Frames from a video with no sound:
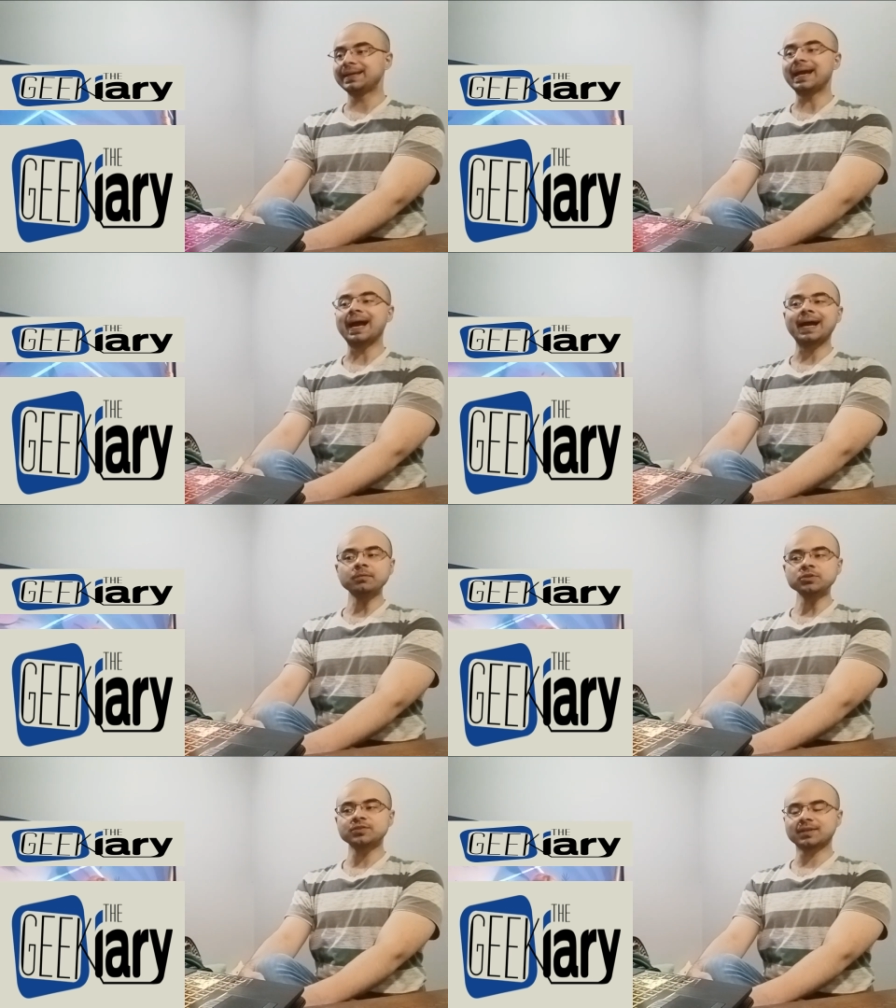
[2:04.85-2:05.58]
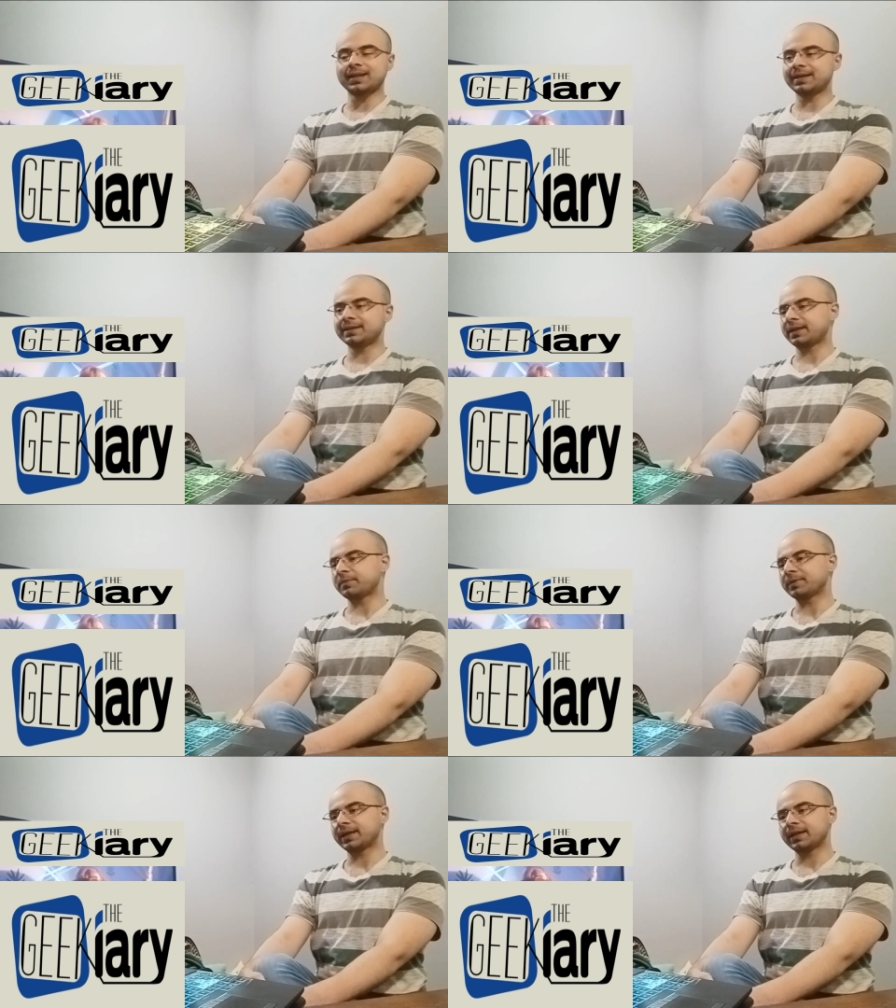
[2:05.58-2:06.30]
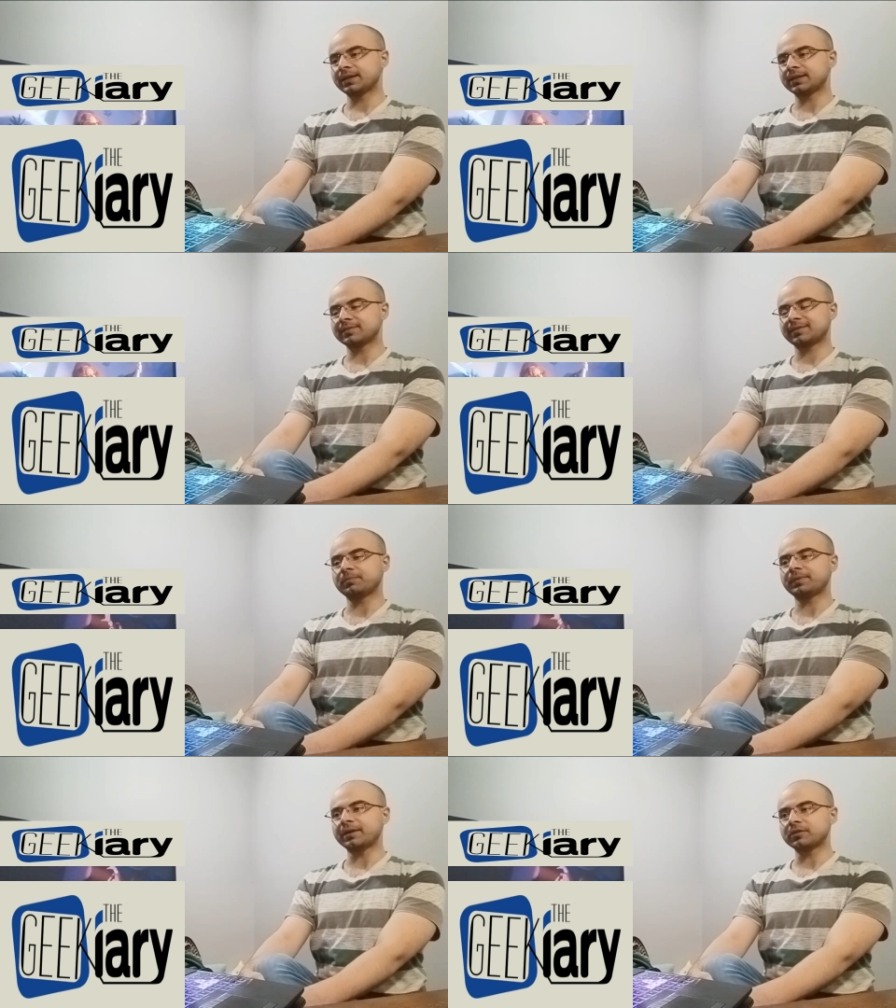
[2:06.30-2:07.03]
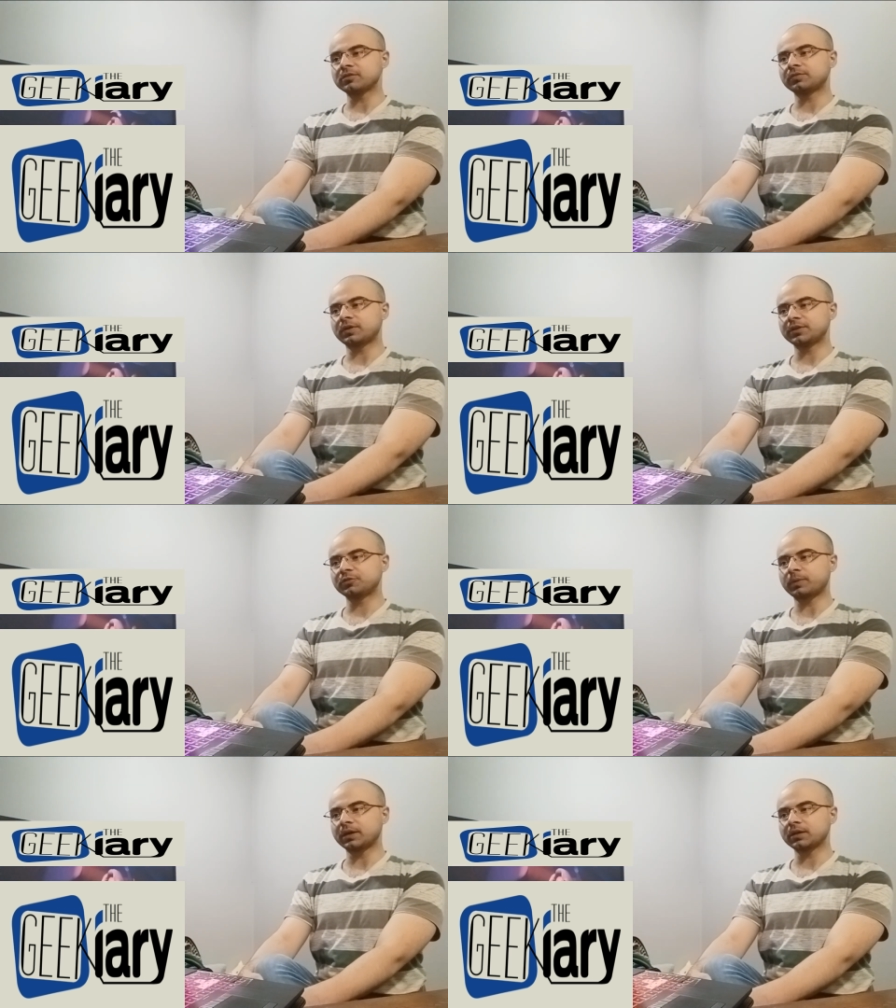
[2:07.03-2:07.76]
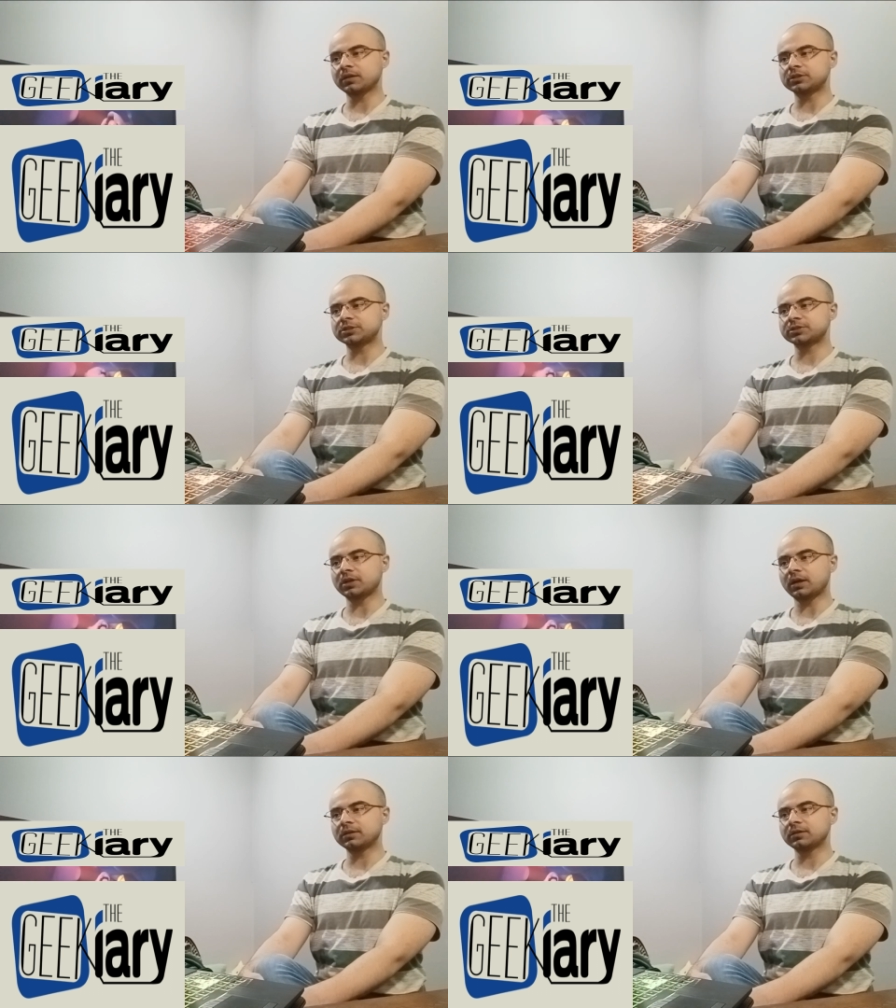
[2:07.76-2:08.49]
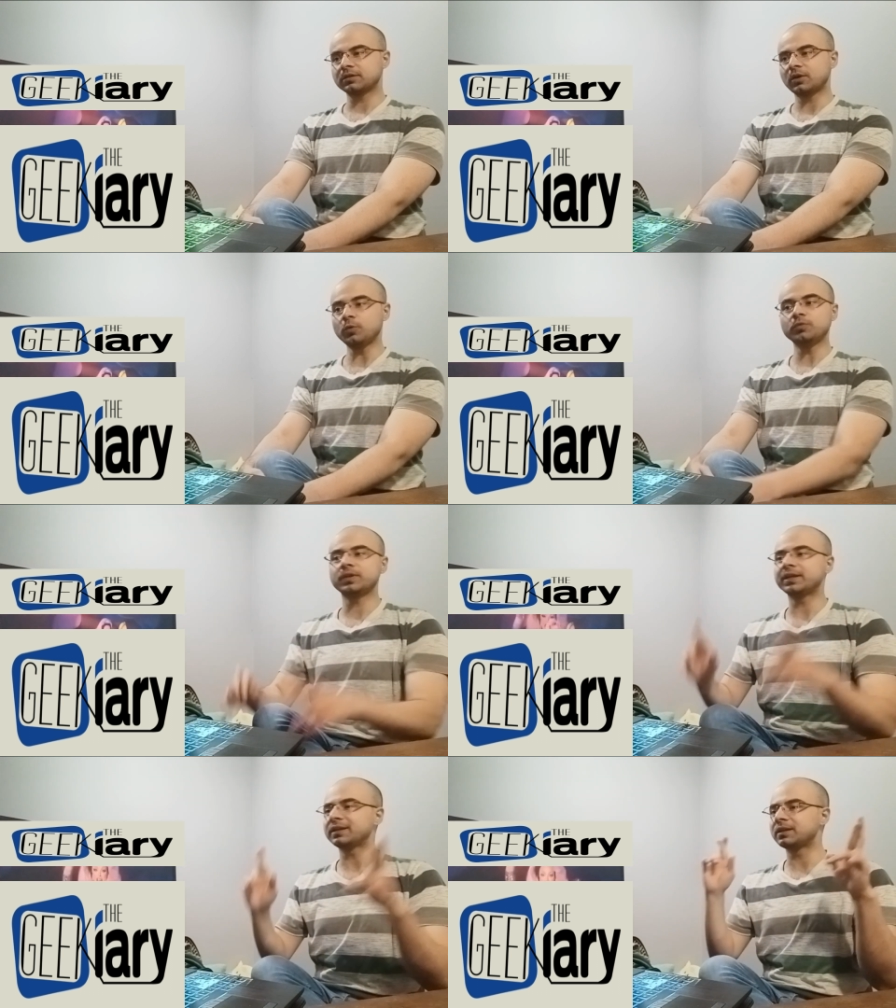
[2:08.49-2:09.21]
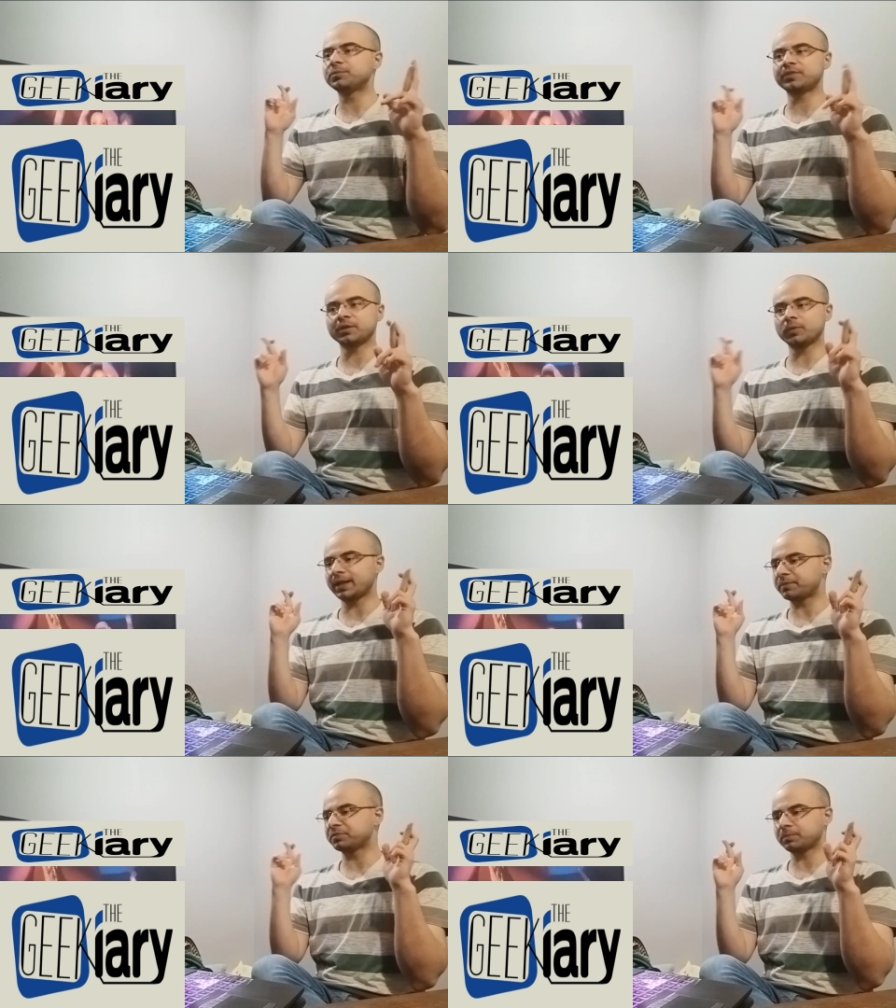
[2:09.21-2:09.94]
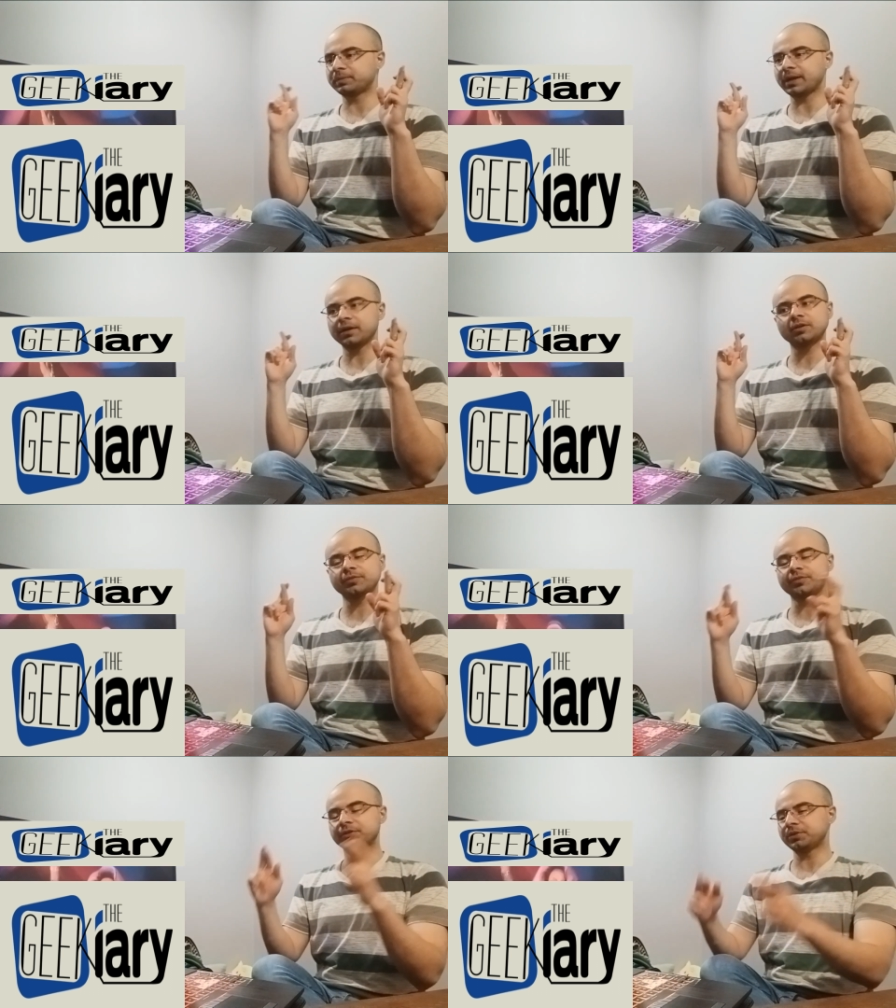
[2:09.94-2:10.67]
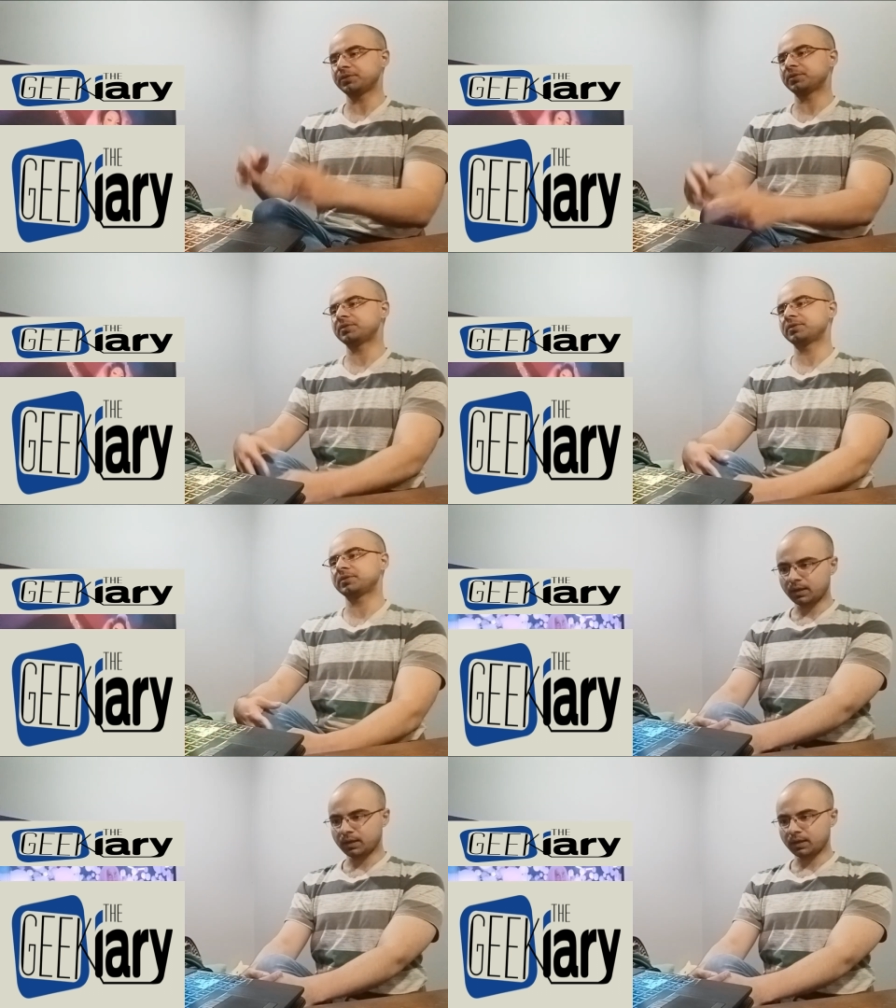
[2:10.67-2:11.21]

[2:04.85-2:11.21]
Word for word: Yeah, I'm just glad that I'm getting the subtitles for this particular song. Hopefully the lip sync will have subtitles too.